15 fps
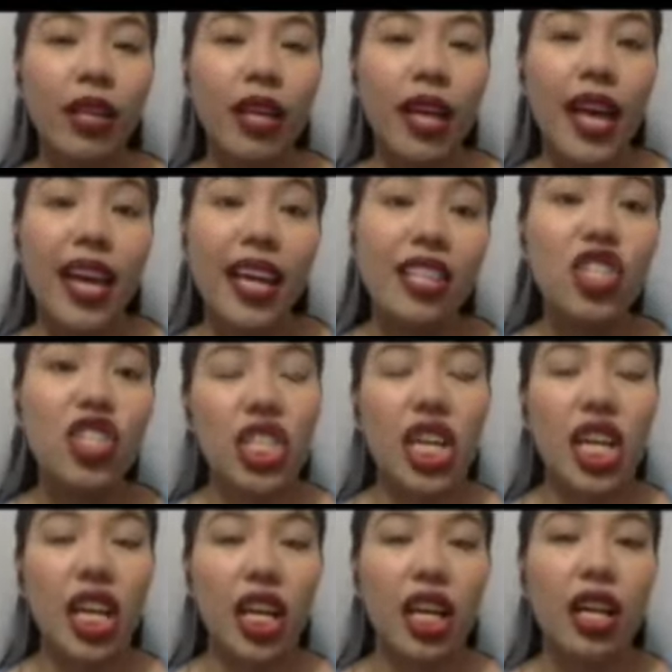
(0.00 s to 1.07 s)

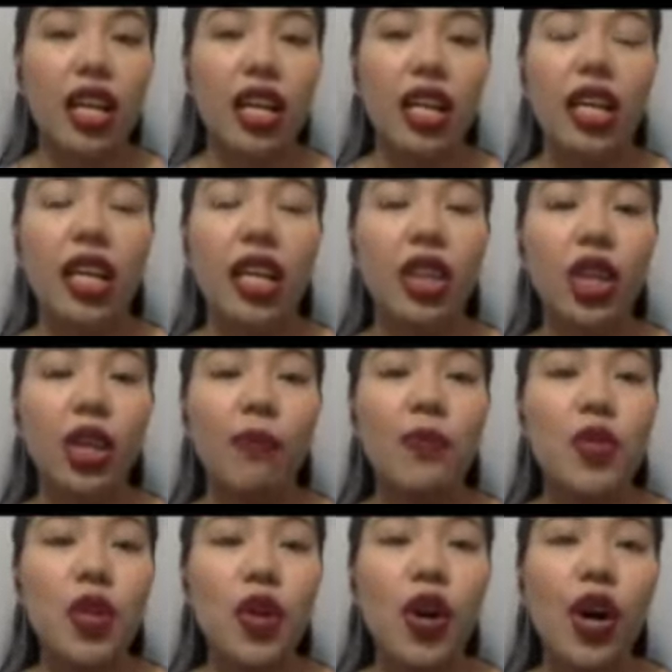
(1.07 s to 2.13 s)
hedging in
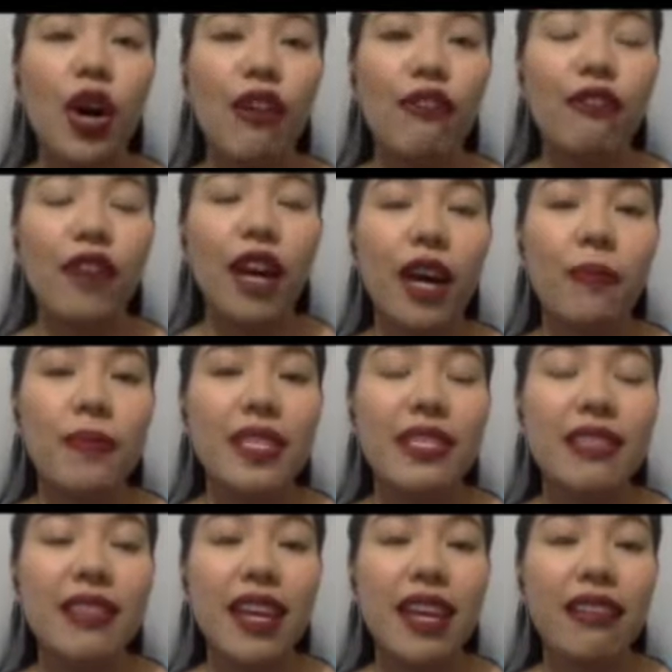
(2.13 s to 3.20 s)
terms of
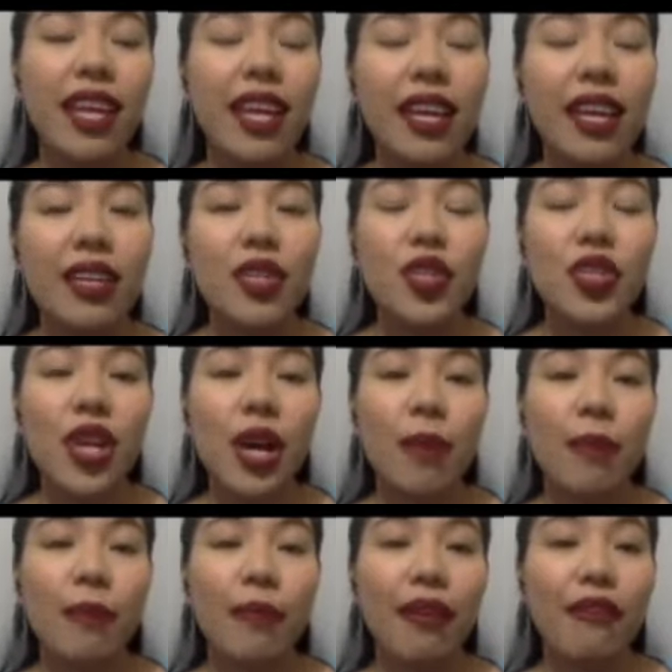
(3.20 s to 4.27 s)
stating
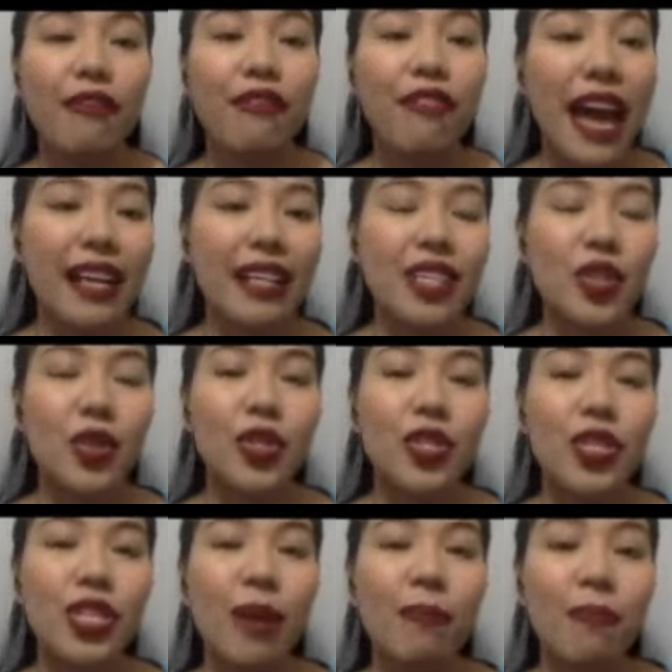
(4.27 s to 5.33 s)
some facts or
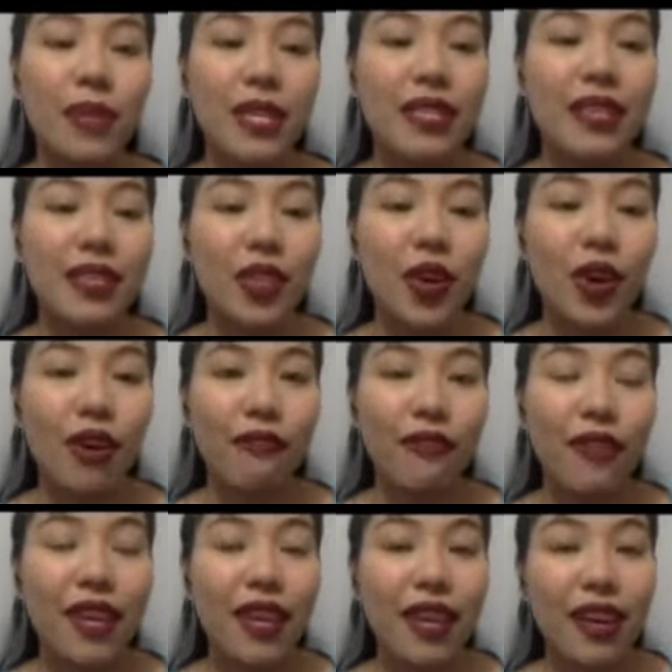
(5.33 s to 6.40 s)
some pieces of
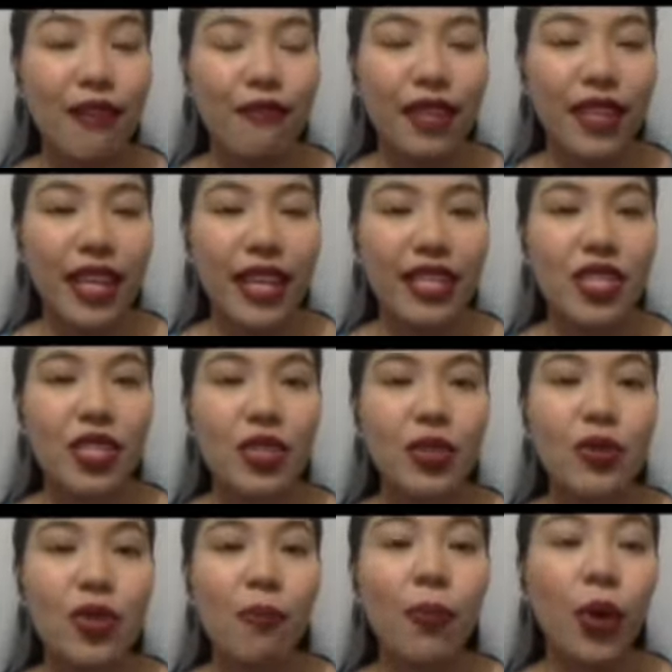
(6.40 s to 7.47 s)
evidence
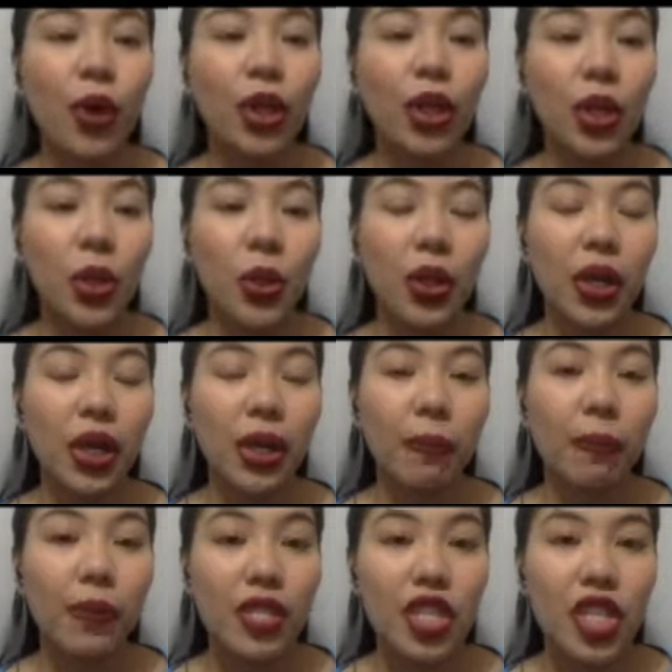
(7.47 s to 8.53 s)
to support your
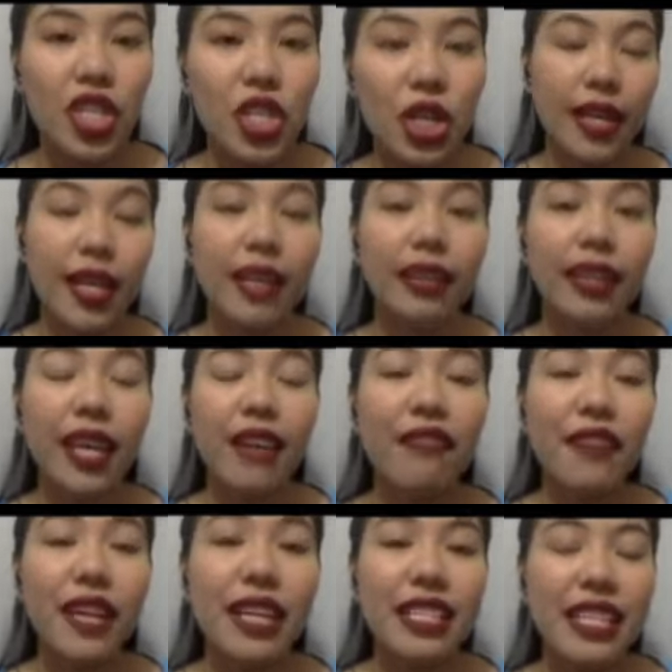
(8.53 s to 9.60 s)
position. Take,
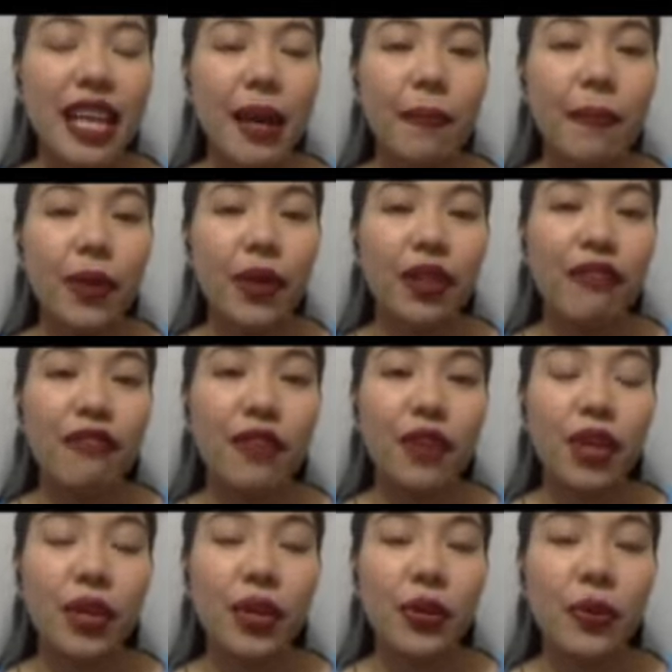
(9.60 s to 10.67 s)
for example, if you
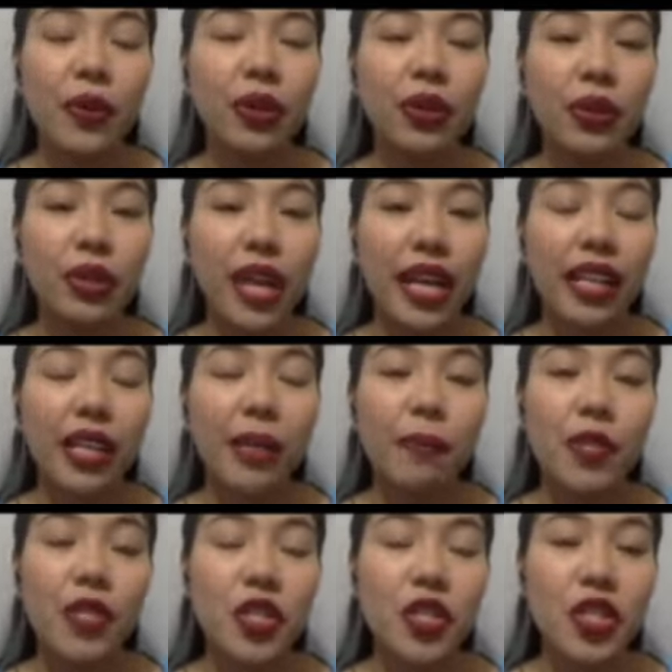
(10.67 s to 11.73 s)
are going to write a
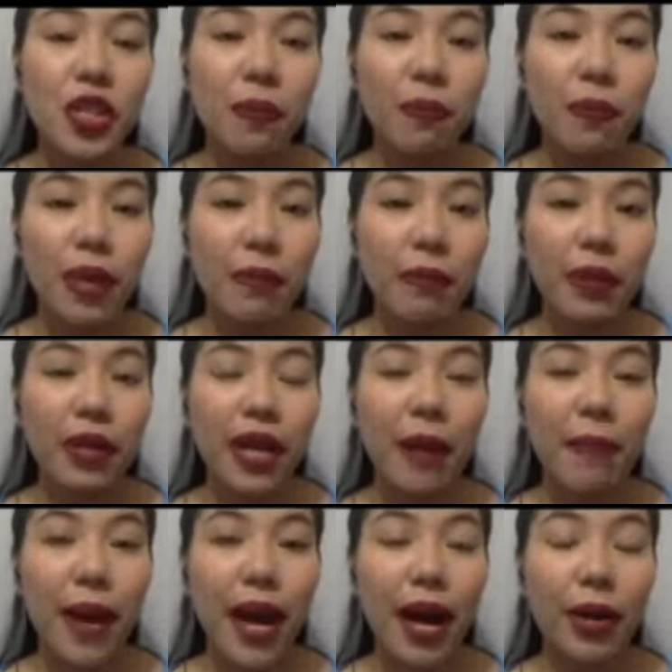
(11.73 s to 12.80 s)
position paper
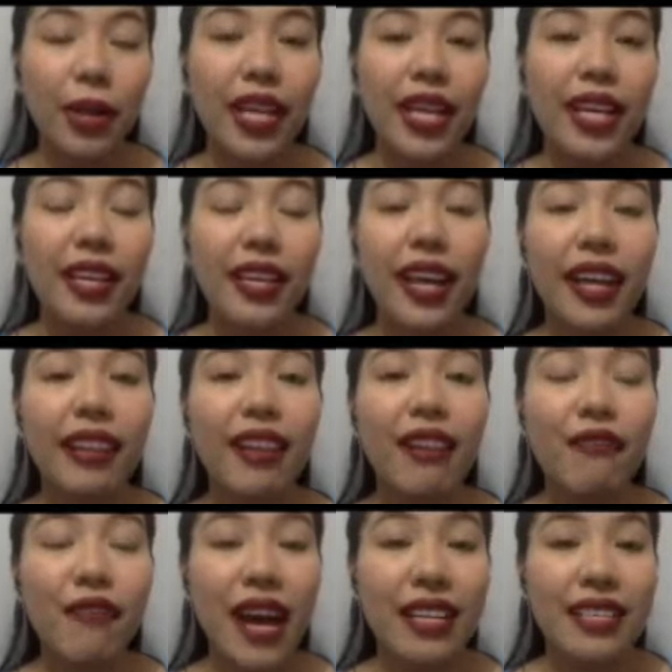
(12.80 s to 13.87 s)
about
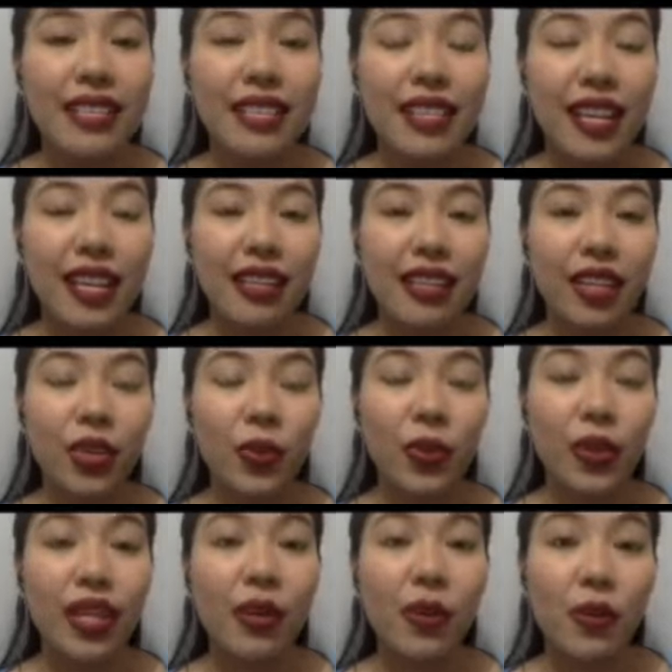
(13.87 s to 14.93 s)
getting vaccinated
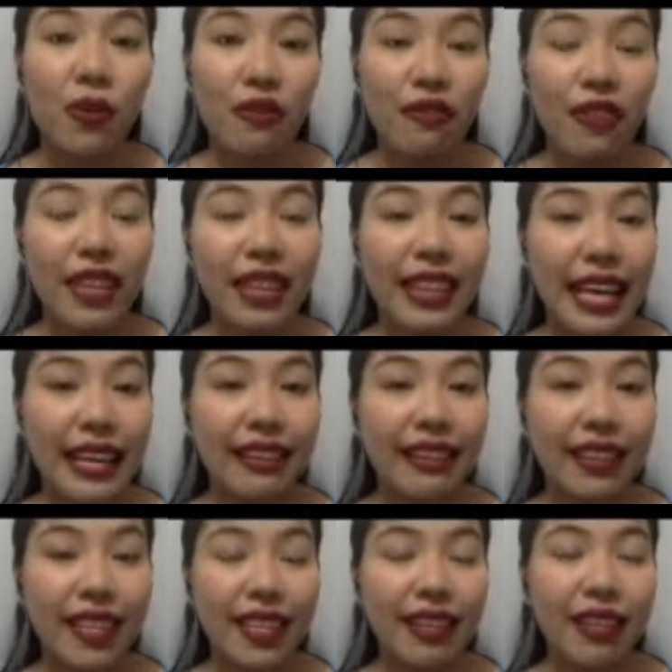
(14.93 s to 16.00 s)
with a
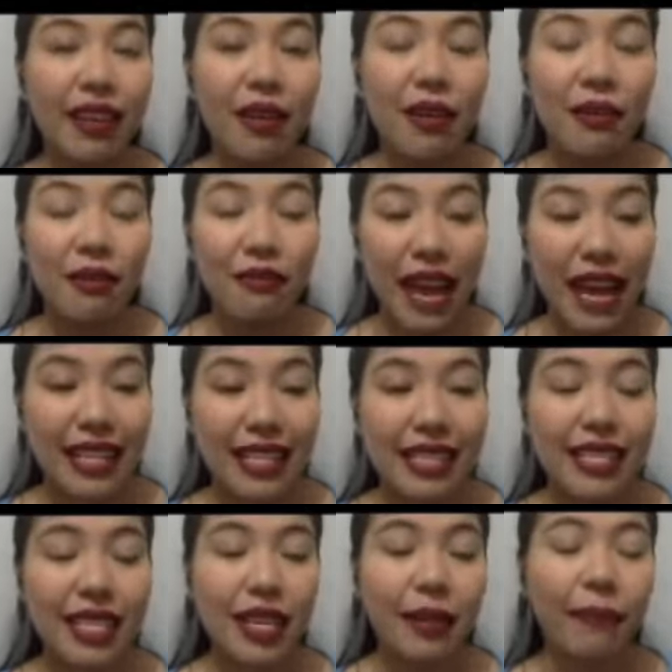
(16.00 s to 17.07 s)
COVID-19
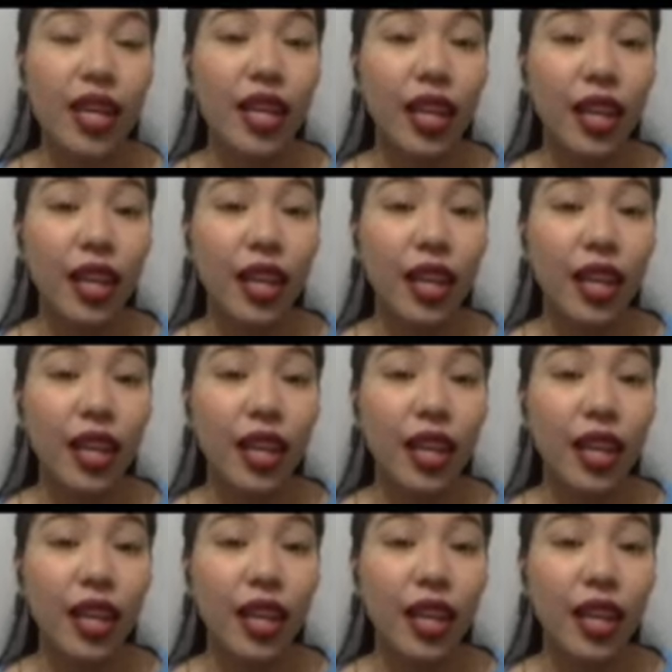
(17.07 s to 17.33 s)
vaccine.